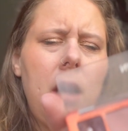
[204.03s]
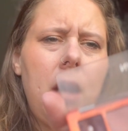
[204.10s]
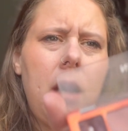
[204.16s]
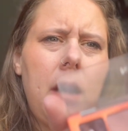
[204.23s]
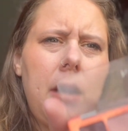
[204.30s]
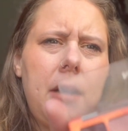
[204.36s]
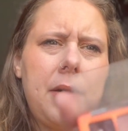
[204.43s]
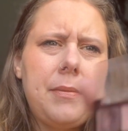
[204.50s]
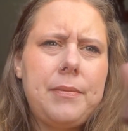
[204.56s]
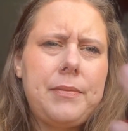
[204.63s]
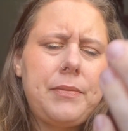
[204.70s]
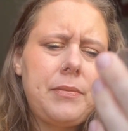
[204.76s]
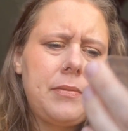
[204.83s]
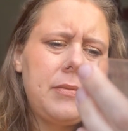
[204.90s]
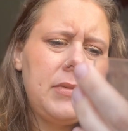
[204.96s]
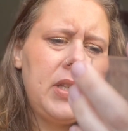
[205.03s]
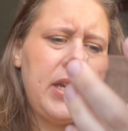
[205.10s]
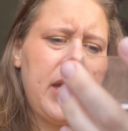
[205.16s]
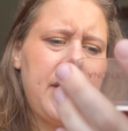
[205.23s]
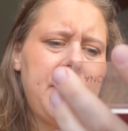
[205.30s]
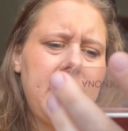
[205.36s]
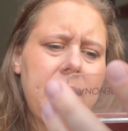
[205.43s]

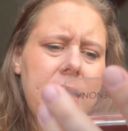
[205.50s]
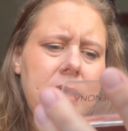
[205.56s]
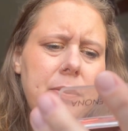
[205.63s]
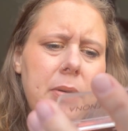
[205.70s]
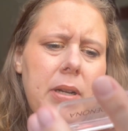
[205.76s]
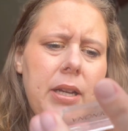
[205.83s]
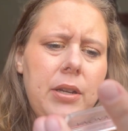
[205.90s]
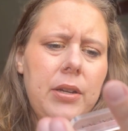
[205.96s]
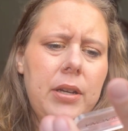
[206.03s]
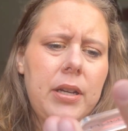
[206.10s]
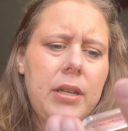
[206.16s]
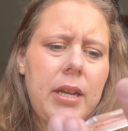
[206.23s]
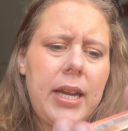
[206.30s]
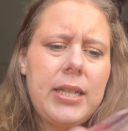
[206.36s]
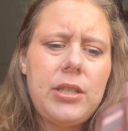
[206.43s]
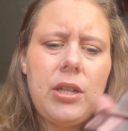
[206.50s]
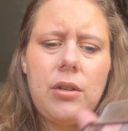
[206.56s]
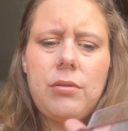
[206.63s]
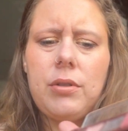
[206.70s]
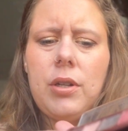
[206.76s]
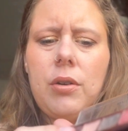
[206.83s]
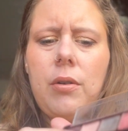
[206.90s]
Yeah, I think that's pretty good. I
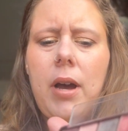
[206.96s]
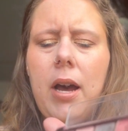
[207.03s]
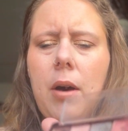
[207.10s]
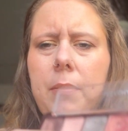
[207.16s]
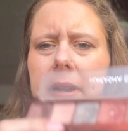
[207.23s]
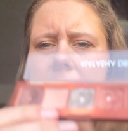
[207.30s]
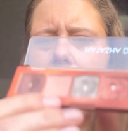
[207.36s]
don't know how many